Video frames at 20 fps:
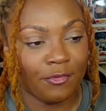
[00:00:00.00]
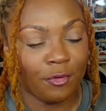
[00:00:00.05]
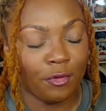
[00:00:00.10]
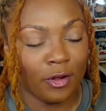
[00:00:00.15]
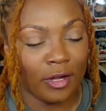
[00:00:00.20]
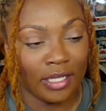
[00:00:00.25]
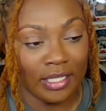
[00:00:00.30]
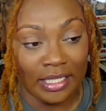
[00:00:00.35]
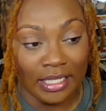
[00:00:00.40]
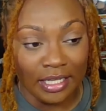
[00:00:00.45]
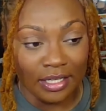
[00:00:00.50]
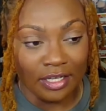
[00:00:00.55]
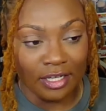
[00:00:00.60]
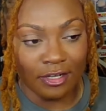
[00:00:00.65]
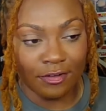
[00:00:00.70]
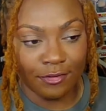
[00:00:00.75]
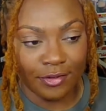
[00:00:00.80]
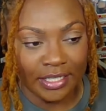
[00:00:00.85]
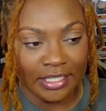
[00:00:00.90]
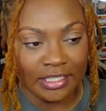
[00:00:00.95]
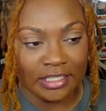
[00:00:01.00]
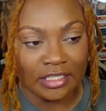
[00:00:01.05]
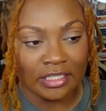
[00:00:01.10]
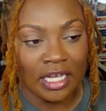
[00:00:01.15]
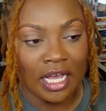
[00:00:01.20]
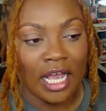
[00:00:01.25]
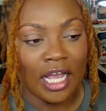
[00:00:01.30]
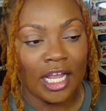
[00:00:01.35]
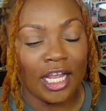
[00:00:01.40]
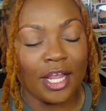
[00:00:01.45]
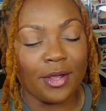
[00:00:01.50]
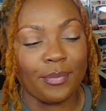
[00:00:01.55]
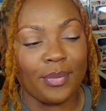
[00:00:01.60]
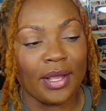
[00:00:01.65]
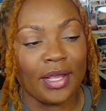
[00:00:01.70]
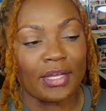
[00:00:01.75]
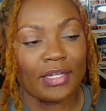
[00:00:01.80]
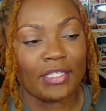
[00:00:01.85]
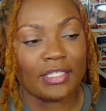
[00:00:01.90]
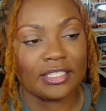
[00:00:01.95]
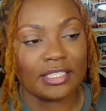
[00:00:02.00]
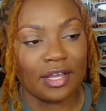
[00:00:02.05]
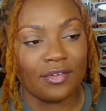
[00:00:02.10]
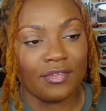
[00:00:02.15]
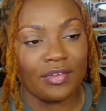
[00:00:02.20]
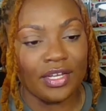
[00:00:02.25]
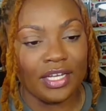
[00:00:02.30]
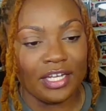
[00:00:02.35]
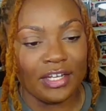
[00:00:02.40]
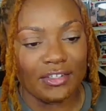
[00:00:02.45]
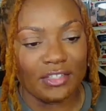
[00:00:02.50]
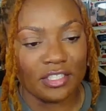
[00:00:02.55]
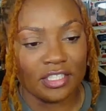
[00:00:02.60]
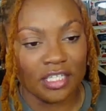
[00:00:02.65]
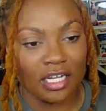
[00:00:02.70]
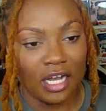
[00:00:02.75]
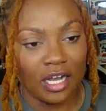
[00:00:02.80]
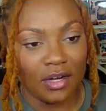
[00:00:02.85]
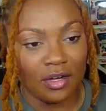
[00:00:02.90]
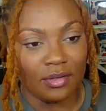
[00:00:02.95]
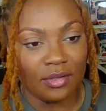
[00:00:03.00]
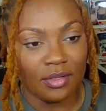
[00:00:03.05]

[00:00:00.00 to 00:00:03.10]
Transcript: greatly increased compared to 7 years ago.